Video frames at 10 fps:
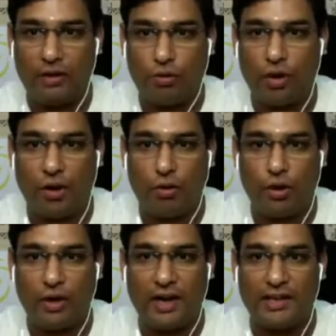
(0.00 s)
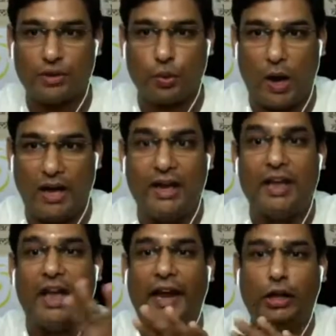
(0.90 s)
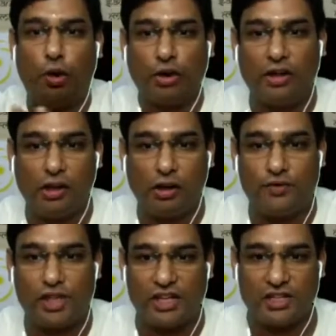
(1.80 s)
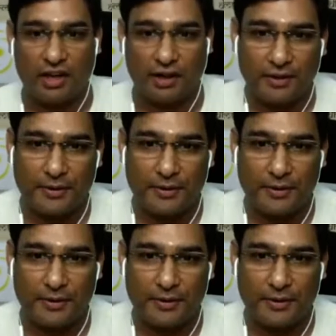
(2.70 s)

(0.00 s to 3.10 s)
You don't ask why and don't think of changing it.